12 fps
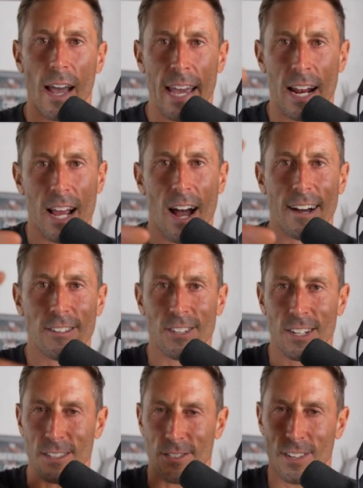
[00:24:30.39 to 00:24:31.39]

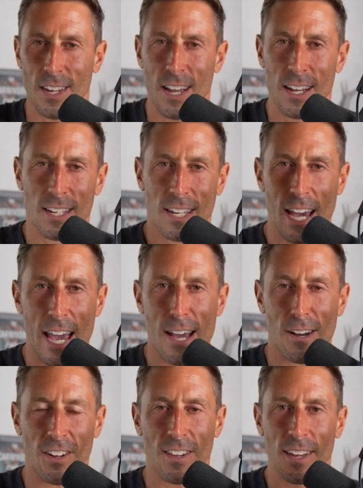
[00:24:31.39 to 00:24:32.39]
antioxidants,
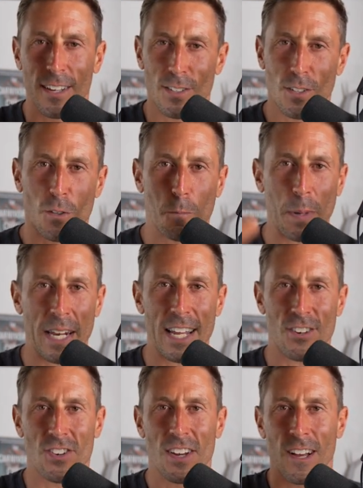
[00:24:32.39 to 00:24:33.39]
kale,
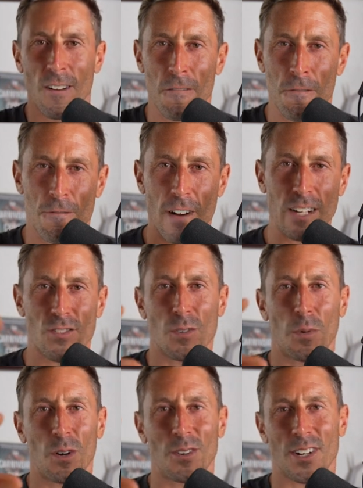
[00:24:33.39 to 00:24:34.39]
spinach,
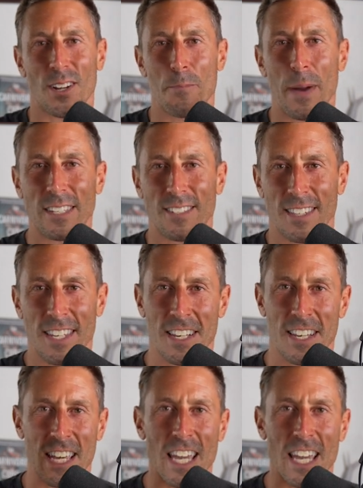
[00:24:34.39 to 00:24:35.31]
vegetables are the best thing.